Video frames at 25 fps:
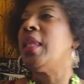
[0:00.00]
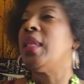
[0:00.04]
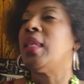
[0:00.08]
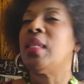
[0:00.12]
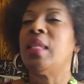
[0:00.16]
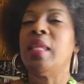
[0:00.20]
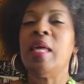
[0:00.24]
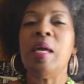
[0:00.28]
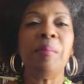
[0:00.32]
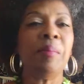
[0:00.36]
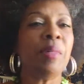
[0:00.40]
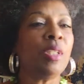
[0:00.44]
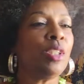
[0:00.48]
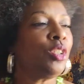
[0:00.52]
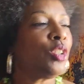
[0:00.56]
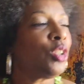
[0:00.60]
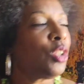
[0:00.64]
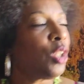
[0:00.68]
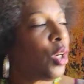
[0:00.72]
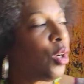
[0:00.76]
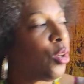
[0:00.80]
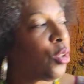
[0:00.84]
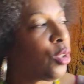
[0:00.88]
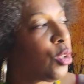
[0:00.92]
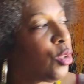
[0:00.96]
Let me
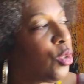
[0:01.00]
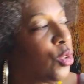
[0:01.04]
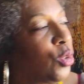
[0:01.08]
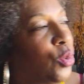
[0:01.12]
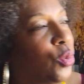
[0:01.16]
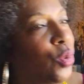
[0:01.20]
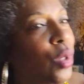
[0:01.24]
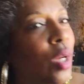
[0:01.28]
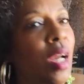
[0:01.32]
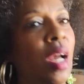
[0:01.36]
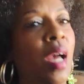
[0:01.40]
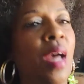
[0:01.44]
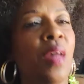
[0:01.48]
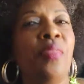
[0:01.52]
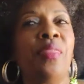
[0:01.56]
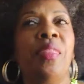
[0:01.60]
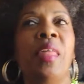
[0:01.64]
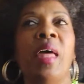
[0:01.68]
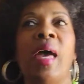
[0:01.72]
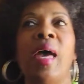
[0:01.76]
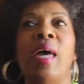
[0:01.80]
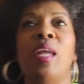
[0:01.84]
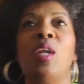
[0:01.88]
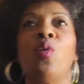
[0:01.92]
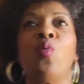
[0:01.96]
show you
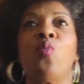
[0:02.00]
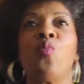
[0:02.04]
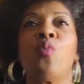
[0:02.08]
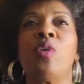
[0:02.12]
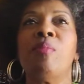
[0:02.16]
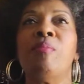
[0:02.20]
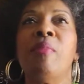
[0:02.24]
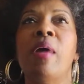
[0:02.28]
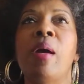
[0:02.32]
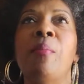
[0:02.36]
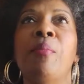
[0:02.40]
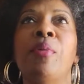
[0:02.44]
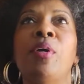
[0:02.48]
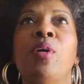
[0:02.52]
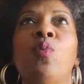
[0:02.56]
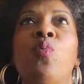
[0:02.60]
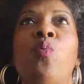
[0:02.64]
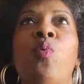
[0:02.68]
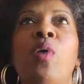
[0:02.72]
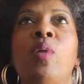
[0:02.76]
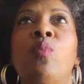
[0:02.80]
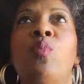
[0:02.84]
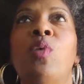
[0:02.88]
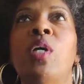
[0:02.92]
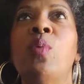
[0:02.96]
that. Remember
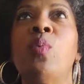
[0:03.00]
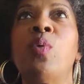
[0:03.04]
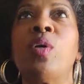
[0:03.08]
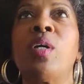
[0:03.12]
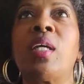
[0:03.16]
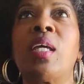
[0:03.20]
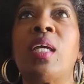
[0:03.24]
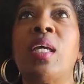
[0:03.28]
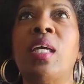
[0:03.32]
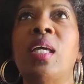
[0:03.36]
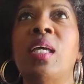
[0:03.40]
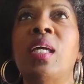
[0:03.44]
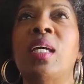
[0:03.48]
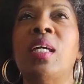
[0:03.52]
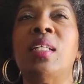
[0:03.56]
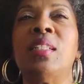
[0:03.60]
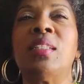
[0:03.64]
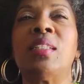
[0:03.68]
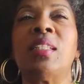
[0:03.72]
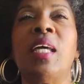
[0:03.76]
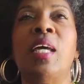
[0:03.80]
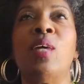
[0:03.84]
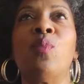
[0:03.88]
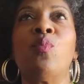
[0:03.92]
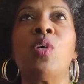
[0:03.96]
when we were
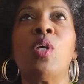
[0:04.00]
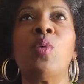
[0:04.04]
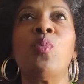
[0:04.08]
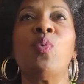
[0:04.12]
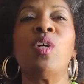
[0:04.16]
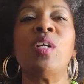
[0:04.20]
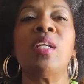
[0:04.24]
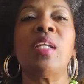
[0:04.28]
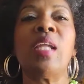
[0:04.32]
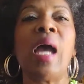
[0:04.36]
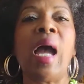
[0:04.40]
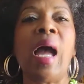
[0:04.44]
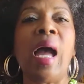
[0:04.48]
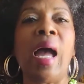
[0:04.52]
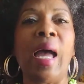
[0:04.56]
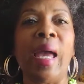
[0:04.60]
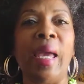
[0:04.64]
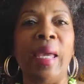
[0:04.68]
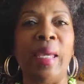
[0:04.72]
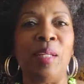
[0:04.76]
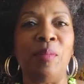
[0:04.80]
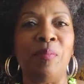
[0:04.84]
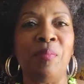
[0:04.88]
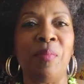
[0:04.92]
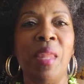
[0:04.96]
kids and we were
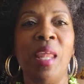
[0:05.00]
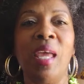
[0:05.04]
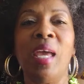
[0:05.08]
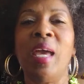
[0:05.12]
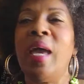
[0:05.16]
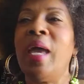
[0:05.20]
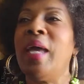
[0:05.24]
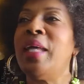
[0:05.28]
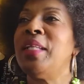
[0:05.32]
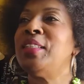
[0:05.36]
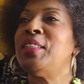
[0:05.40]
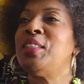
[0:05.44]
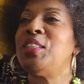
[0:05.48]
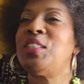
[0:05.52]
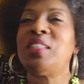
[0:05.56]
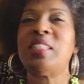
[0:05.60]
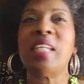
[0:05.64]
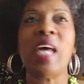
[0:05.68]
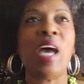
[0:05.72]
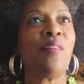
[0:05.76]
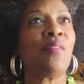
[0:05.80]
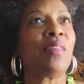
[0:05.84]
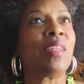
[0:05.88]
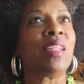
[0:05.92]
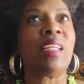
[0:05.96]
nine and
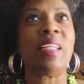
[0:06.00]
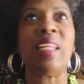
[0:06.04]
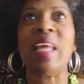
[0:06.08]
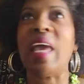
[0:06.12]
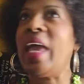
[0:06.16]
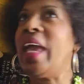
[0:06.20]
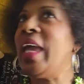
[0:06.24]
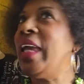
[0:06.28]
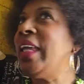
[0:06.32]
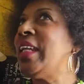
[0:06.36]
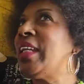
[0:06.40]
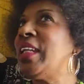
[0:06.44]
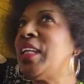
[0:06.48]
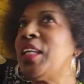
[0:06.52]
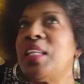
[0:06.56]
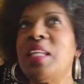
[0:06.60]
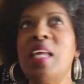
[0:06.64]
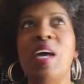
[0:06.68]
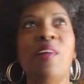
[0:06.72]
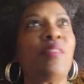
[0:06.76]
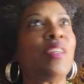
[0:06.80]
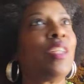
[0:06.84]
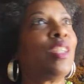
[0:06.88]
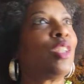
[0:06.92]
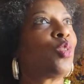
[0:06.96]
seven and eight and
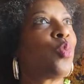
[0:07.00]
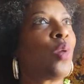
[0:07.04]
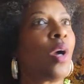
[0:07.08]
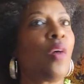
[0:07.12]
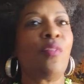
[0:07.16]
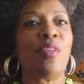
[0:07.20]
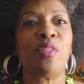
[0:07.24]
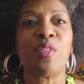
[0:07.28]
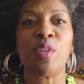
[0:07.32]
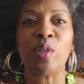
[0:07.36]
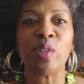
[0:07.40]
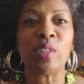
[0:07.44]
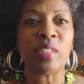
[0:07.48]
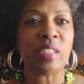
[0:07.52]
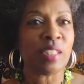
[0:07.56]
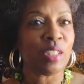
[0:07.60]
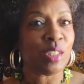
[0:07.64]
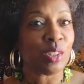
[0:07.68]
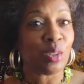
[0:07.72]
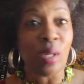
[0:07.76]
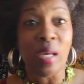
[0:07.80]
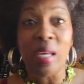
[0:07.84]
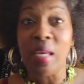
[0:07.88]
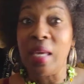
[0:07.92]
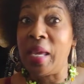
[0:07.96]
11 and 12 and 13
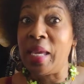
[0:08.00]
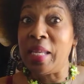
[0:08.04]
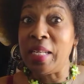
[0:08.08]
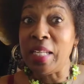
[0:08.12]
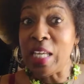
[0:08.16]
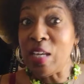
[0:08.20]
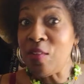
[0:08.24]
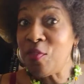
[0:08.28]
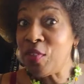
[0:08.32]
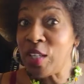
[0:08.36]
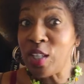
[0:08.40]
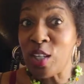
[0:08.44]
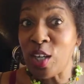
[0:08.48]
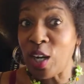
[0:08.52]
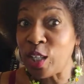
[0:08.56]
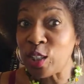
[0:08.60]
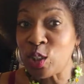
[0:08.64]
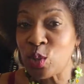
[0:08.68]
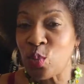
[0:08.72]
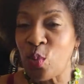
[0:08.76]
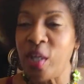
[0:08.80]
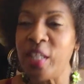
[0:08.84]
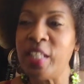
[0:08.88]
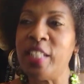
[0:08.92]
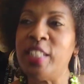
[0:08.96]
and, and even in our
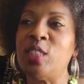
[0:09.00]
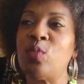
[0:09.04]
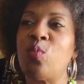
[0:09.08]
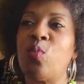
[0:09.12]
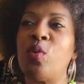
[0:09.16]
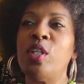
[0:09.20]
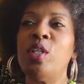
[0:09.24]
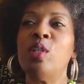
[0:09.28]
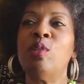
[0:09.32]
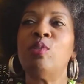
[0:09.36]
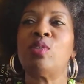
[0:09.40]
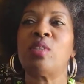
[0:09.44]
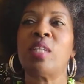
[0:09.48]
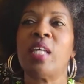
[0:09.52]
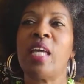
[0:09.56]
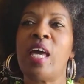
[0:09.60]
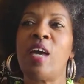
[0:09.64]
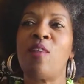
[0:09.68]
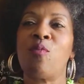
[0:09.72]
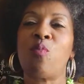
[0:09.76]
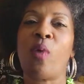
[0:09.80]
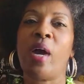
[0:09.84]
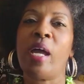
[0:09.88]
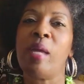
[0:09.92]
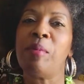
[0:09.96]
20s we used to
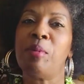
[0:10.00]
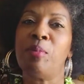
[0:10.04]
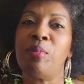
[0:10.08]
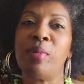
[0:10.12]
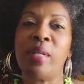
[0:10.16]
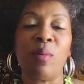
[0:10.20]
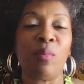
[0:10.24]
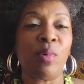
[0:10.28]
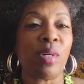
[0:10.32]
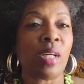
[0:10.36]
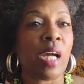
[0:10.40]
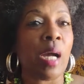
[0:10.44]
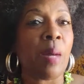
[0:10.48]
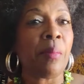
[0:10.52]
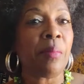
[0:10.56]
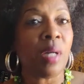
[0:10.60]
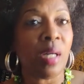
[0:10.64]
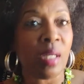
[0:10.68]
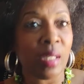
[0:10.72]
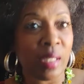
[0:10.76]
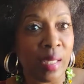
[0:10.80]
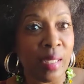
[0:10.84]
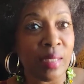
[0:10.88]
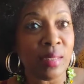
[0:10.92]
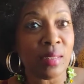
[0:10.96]
have white people that would come
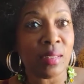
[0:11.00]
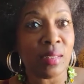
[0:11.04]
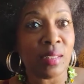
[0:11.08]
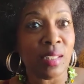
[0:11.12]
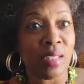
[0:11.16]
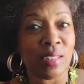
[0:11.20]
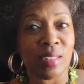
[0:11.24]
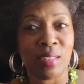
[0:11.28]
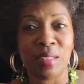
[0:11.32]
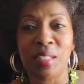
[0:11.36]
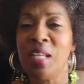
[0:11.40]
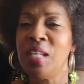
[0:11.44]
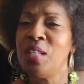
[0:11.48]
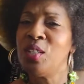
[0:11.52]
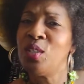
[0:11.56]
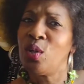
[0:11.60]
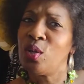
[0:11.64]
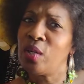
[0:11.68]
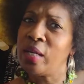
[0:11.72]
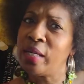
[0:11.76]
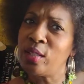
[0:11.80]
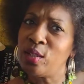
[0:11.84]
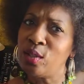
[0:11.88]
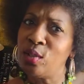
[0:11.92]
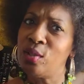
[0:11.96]
against us and you know
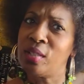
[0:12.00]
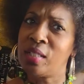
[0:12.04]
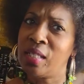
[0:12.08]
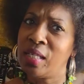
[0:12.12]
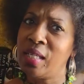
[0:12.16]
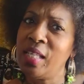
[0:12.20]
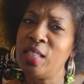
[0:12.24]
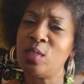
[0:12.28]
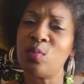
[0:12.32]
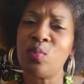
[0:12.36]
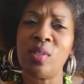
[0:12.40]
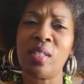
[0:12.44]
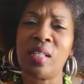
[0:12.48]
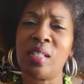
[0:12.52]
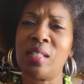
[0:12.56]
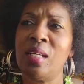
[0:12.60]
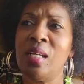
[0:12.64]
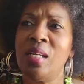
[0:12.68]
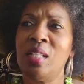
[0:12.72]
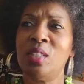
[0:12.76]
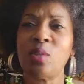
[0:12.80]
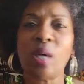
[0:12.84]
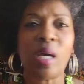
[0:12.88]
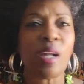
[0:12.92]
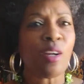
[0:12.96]
like little kids would
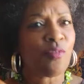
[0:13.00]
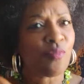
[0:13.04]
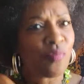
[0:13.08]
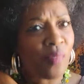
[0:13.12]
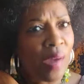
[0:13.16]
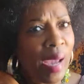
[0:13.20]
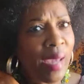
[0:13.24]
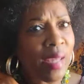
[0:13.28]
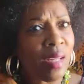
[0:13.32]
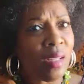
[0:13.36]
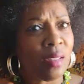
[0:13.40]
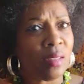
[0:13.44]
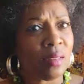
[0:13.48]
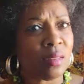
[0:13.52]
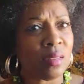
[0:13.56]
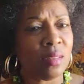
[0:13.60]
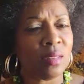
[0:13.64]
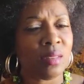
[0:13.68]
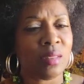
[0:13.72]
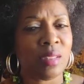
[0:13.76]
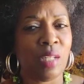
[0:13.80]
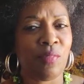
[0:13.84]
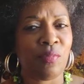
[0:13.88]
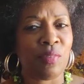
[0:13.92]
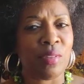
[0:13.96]
try to fight us
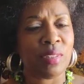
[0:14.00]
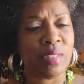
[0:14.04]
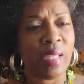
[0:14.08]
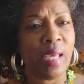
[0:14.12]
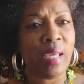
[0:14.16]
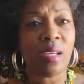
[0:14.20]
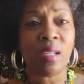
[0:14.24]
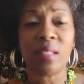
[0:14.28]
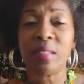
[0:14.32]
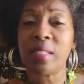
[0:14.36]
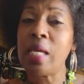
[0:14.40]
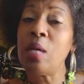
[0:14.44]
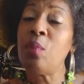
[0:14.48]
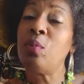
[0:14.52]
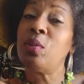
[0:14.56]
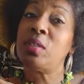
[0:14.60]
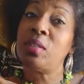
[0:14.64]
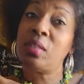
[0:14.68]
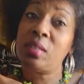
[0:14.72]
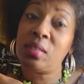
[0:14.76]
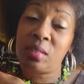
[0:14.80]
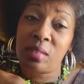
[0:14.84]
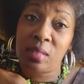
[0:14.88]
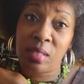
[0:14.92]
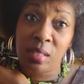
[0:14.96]
and stuff and take they would
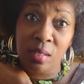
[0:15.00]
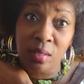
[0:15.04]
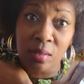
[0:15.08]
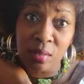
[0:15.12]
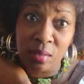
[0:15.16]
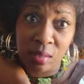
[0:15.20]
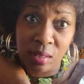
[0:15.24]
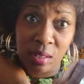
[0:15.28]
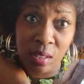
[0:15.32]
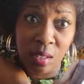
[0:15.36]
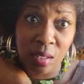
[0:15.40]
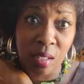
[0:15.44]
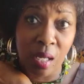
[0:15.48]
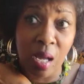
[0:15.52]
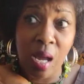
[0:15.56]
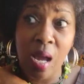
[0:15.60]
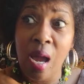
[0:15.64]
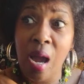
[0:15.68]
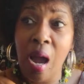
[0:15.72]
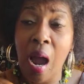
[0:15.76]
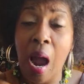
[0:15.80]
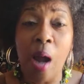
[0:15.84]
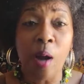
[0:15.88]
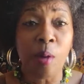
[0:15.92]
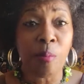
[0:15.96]
still steal
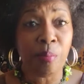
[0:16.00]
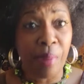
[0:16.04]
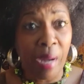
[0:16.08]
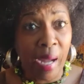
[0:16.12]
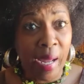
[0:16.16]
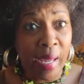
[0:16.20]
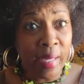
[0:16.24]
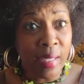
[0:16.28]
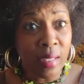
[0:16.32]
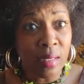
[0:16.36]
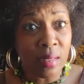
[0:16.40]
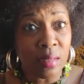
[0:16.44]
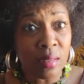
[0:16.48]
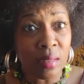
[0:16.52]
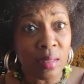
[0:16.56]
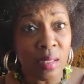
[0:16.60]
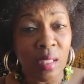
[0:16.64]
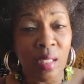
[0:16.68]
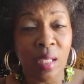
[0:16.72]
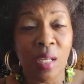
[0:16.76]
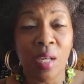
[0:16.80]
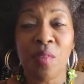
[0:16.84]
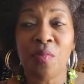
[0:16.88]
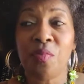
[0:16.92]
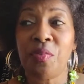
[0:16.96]
our bikes
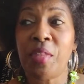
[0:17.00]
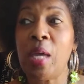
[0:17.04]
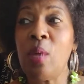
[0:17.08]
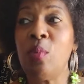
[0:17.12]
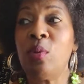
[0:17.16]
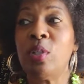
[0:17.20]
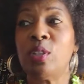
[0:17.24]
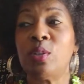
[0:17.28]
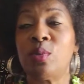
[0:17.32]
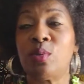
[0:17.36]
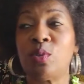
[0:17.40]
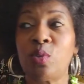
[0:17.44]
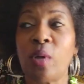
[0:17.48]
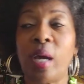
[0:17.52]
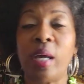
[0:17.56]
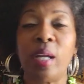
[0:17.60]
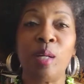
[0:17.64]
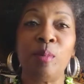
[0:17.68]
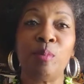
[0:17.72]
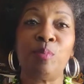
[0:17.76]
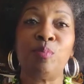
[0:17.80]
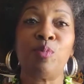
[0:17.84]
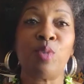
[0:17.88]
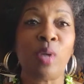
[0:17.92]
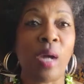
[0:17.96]
they would try
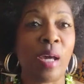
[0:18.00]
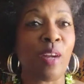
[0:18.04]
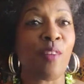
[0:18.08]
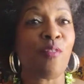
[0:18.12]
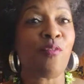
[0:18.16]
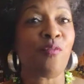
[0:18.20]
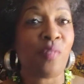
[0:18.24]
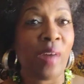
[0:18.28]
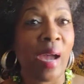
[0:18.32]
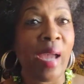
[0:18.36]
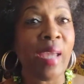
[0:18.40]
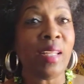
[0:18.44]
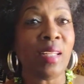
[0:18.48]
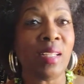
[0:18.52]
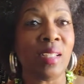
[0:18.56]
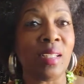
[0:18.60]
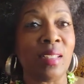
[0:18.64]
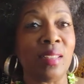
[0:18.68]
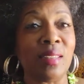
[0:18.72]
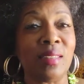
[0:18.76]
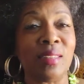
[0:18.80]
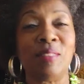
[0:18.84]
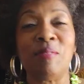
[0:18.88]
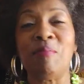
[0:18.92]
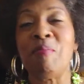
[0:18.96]
to try to fight
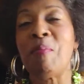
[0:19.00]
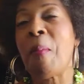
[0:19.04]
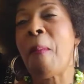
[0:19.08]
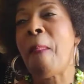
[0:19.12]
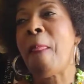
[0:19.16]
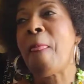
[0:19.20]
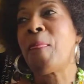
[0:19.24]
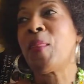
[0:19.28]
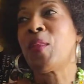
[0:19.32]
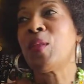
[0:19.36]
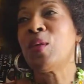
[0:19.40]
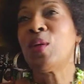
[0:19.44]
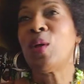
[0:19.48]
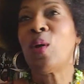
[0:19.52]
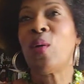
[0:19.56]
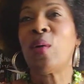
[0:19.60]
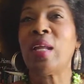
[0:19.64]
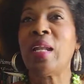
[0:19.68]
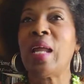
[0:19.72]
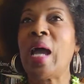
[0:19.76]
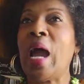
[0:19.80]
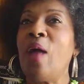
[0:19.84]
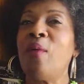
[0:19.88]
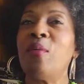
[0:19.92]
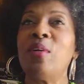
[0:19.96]
us you know
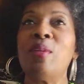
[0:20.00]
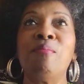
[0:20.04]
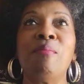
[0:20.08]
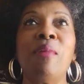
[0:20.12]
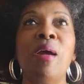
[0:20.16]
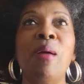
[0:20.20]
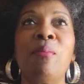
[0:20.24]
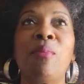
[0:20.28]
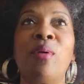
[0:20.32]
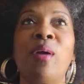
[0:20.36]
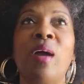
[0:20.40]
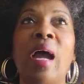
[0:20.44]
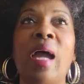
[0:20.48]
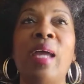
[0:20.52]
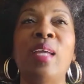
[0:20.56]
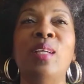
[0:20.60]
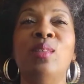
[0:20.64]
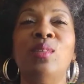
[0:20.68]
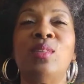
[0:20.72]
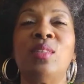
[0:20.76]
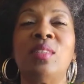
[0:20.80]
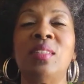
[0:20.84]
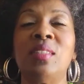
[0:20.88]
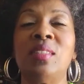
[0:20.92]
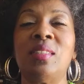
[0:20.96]
and i remember i
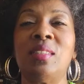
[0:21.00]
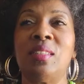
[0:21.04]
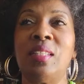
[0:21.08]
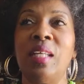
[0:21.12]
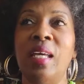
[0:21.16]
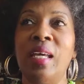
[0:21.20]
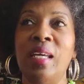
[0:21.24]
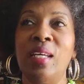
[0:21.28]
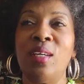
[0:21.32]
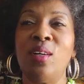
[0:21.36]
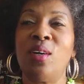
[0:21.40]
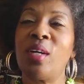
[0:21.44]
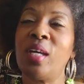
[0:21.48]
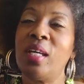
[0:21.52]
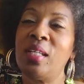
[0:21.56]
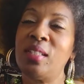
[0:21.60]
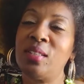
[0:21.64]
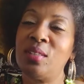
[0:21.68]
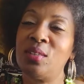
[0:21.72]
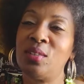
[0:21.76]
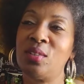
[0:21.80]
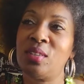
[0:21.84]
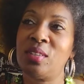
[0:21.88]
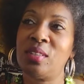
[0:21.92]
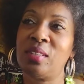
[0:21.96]
used to stay okay
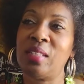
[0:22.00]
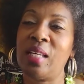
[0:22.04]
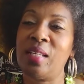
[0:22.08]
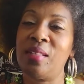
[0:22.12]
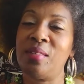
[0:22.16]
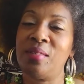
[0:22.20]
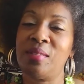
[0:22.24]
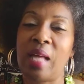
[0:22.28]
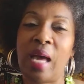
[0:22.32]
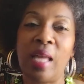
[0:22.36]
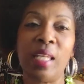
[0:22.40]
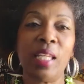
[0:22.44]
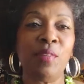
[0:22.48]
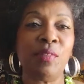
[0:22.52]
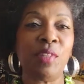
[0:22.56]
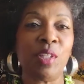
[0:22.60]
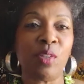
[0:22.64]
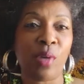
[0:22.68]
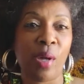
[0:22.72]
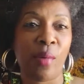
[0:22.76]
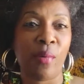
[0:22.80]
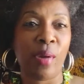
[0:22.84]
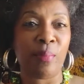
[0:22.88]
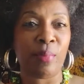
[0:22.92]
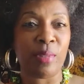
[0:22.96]
because i lived
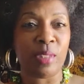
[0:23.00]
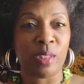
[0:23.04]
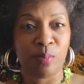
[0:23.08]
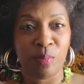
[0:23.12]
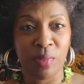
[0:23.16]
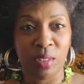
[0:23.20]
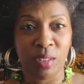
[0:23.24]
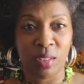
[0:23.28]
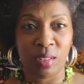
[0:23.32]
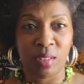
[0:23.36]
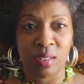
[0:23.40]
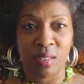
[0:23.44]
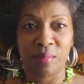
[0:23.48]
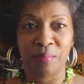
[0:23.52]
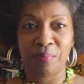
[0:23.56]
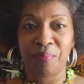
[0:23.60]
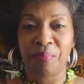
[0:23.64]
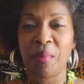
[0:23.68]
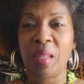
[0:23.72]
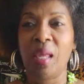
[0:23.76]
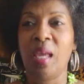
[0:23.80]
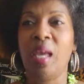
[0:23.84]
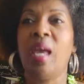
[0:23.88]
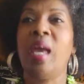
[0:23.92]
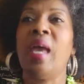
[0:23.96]
in grand rapids michigan
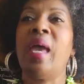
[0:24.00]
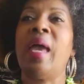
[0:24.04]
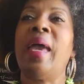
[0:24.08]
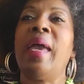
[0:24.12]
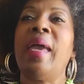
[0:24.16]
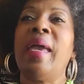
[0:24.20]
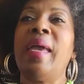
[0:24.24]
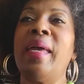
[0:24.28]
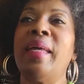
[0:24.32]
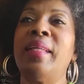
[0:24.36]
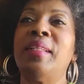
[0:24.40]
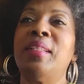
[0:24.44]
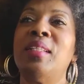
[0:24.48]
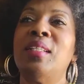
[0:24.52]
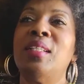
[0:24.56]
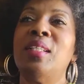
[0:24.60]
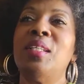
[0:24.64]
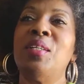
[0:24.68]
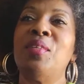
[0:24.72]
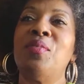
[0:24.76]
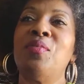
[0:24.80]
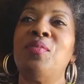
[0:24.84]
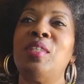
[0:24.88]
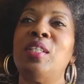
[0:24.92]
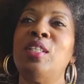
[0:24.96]
and
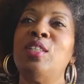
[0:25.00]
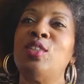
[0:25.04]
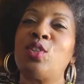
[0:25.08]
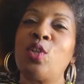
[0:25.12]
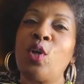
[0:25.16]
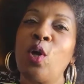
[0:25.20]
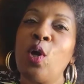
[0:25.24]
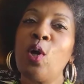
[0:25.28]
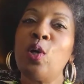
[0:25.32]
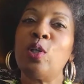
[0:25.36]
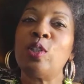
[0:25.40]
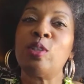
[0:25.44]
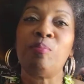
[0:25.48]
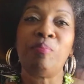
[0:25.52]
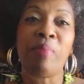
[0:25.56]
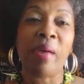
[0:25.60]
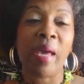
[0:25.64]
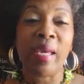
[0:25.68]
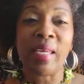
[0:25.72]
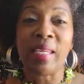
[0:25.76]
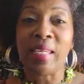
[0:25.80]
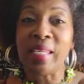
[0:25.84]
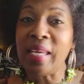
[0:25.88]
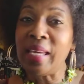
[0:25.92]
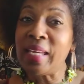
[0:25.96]
these girls
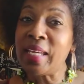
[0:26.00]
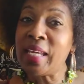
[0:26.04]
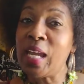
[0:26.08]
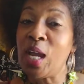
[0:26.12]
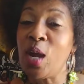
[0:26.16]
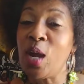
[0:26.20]
becky and